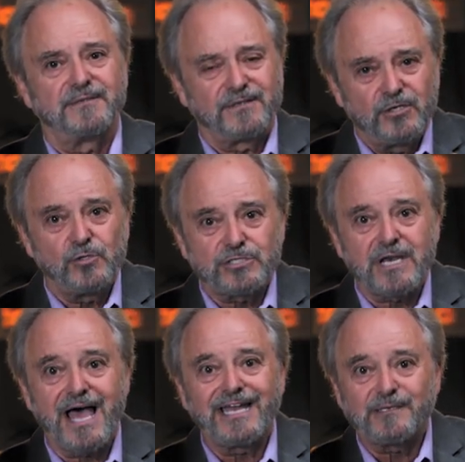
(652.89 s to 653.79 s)
use
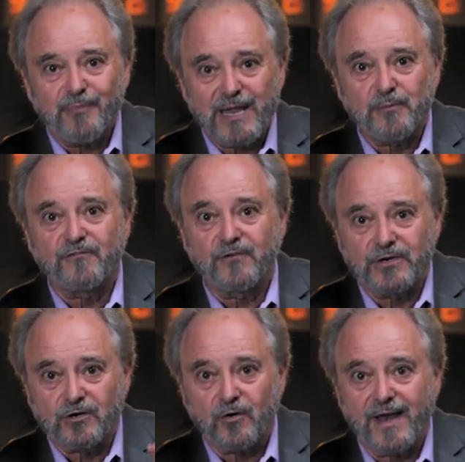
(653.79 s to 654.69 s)
lined paper for
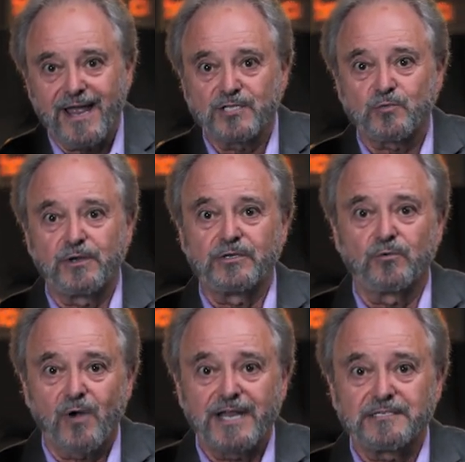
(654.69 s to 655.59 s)
your crayons when you
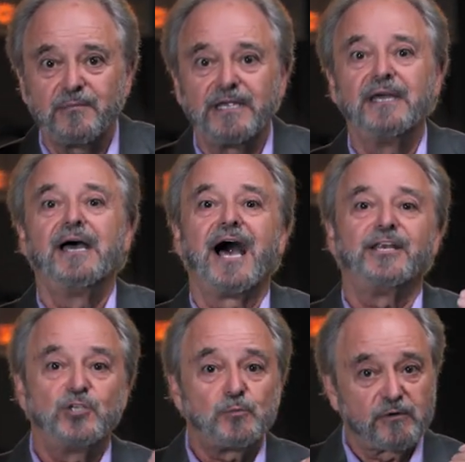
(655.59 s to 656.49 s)
write to me. I
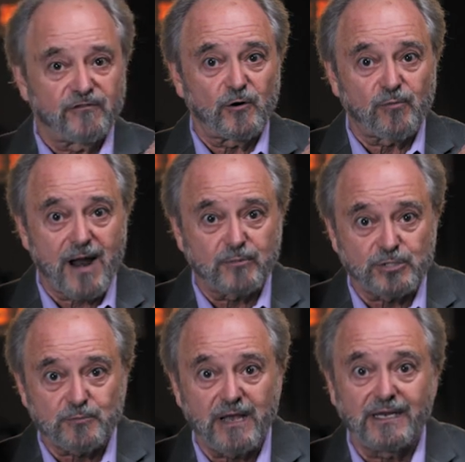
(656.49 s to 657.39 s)
do prefer proper
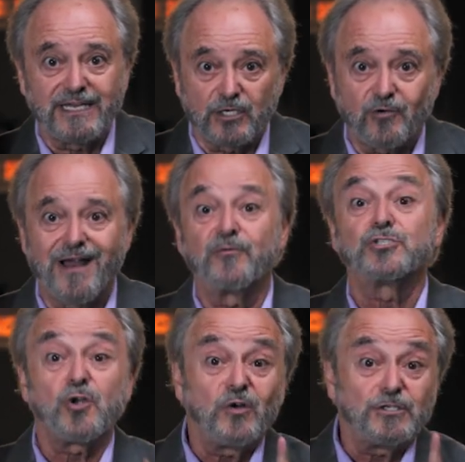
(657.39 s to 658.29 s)
spelling and grammar,
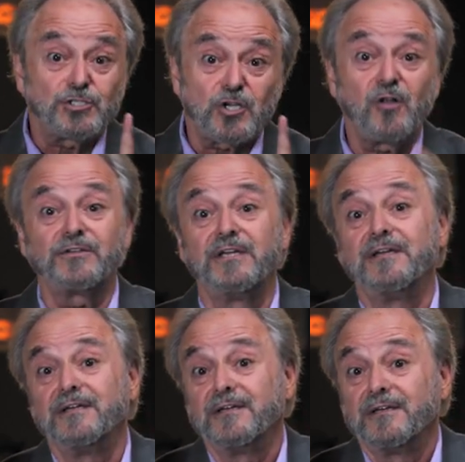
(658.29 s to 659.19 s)
so consult
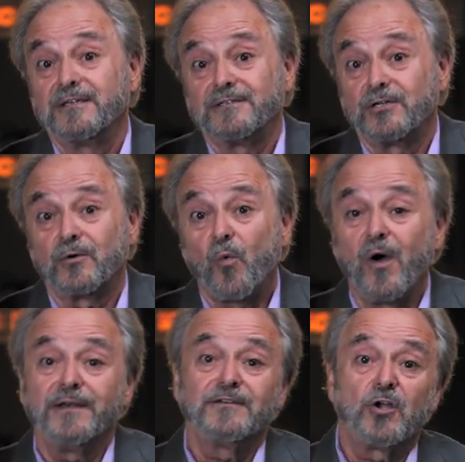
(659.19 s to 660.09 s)
your
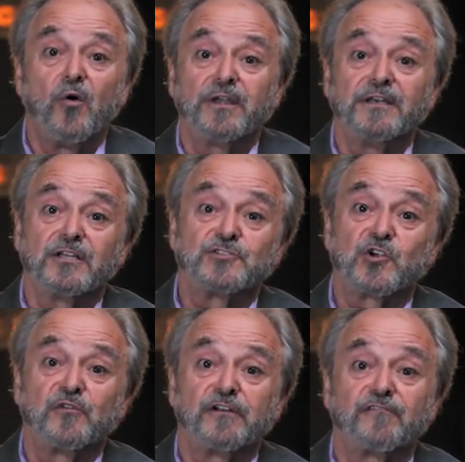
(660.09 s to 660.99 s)
one token
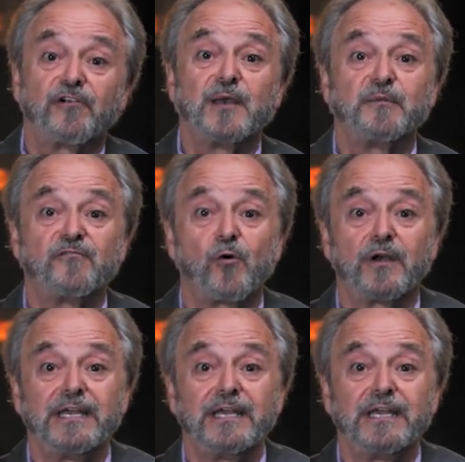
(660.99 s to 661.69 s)
conservative friend before